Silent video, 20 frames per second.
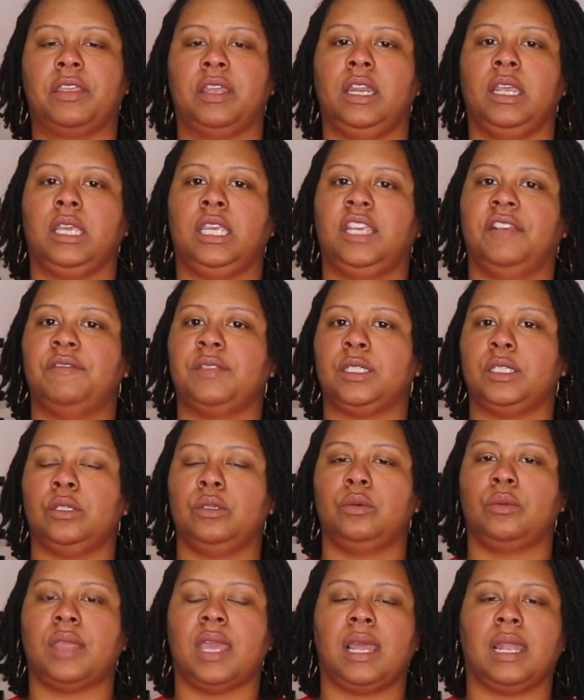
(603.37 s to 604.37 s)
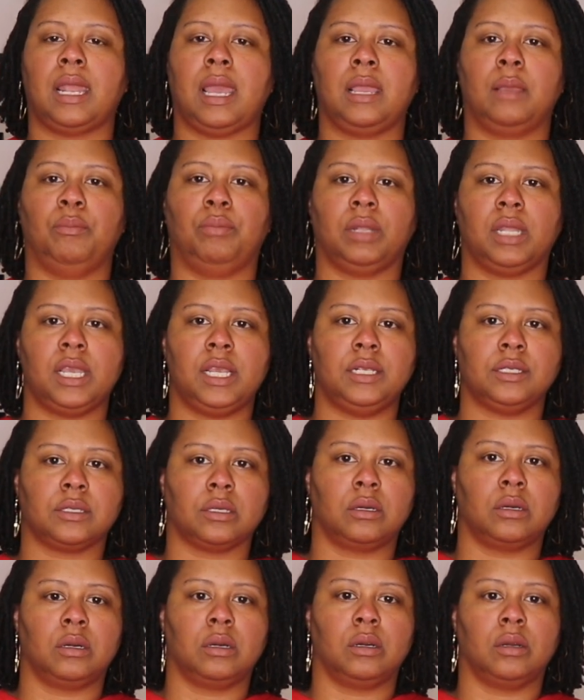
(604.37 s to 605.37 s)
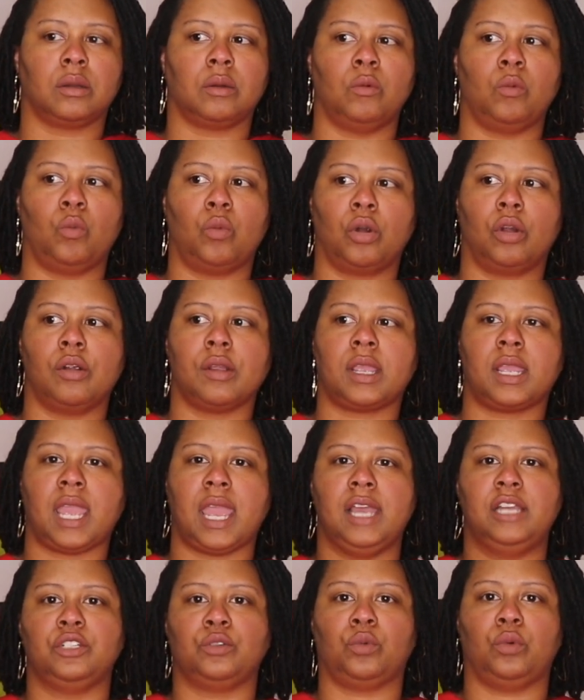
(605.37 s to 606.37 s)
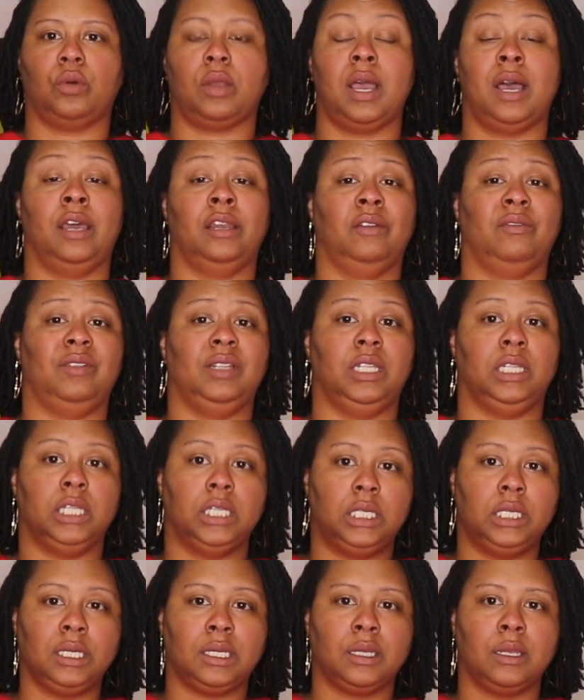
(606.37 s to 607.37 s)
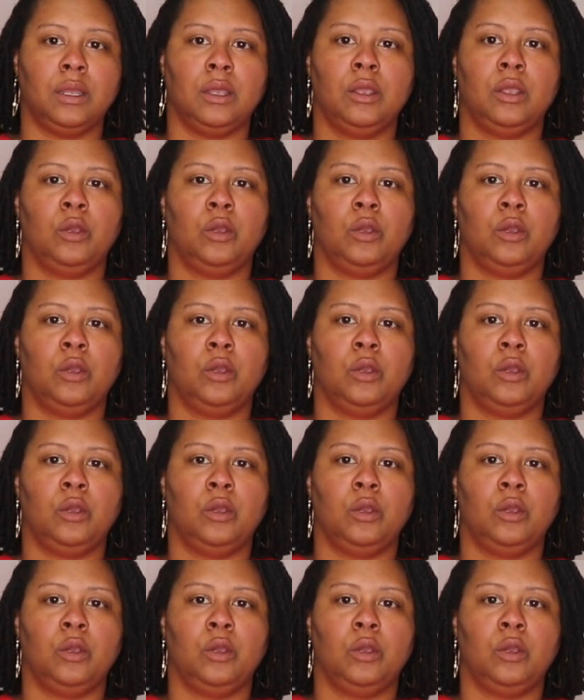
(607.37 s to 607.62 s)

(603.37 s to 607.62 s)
that it gives you that like blazer work casual kind of look